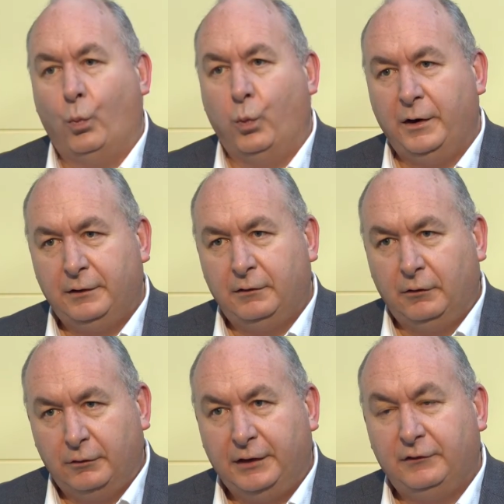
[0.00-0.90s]
When
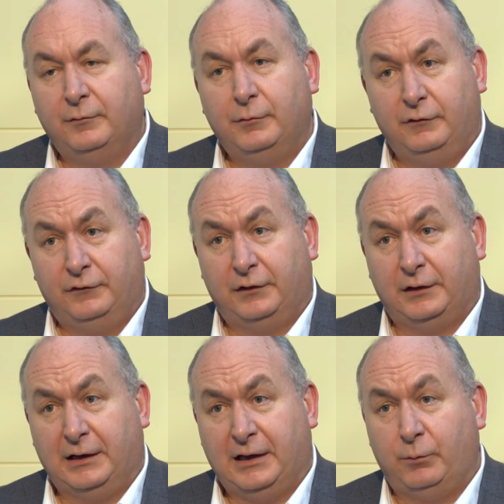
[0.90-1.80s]
looking to move to the
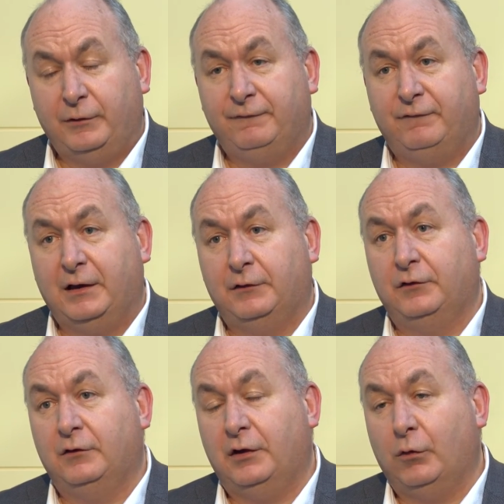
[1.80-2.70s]
cloud, we found
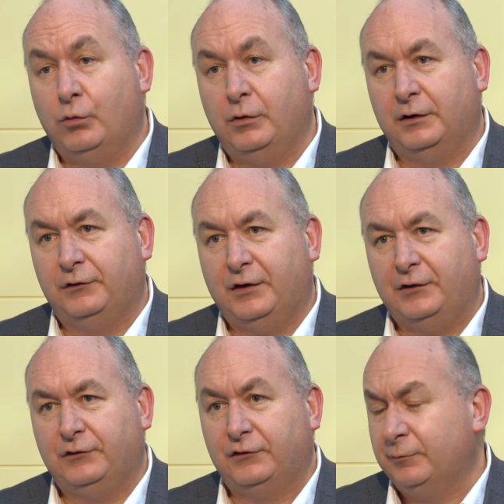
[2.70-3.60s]
that
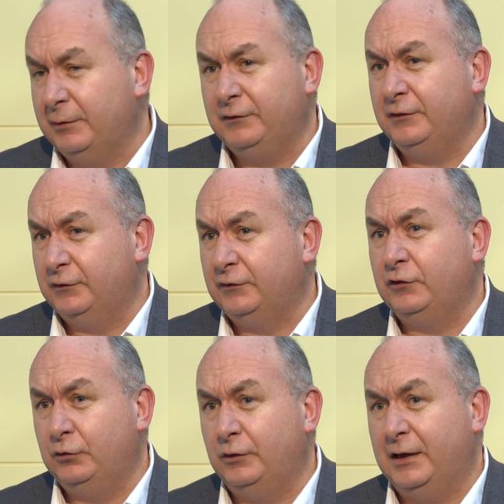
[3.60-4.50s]
organisations split into
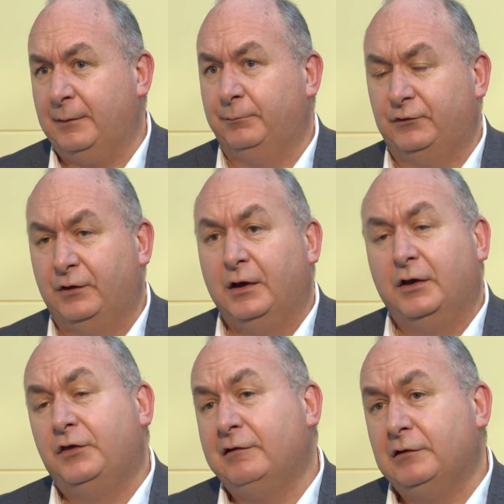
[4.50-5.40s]
two camps.
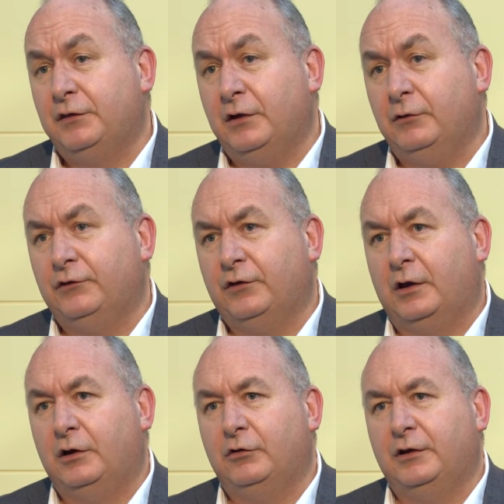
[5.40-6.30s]
There are those that
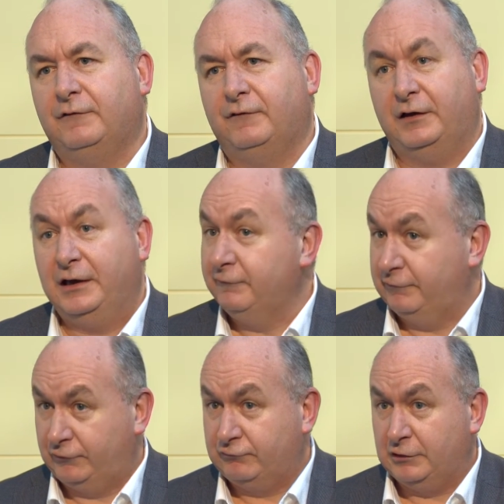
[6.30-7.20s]
are looking for
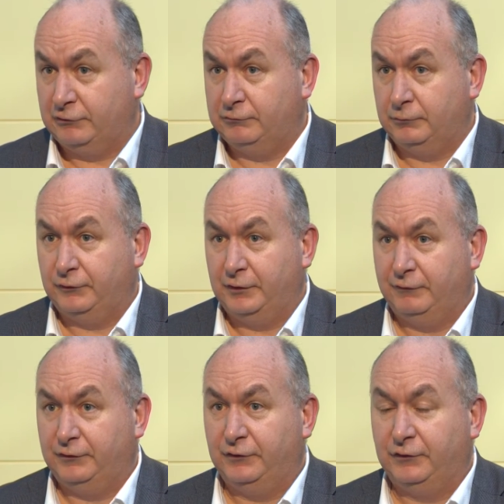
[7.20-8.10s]
infrastructural
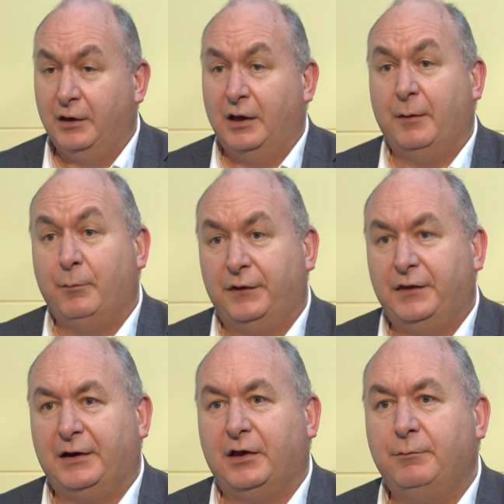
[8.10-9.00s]
services, and by
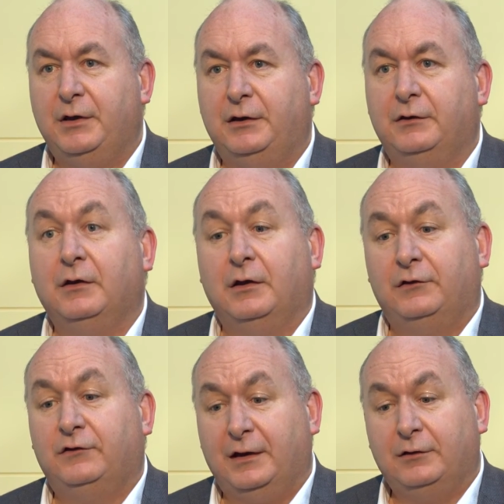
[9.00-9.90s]
that I mean
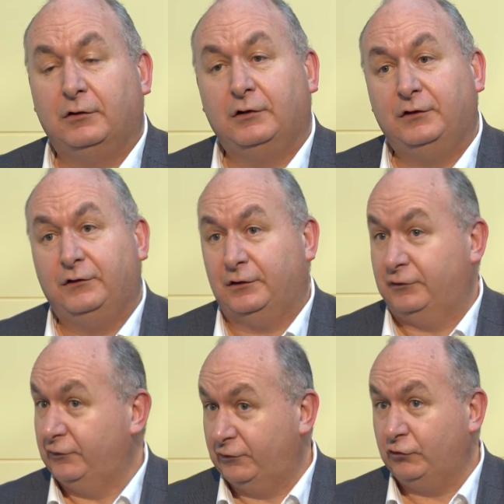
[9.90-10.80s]
technology such
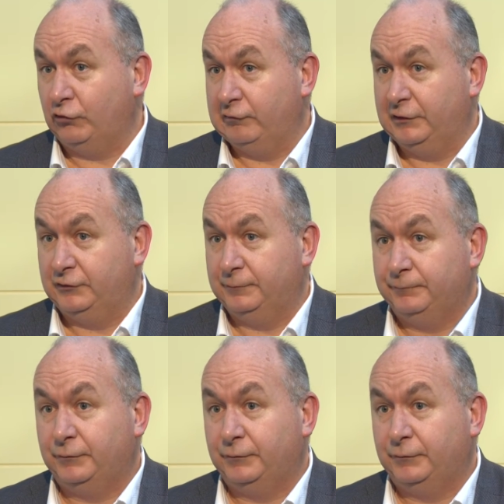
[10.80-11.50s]
as storage,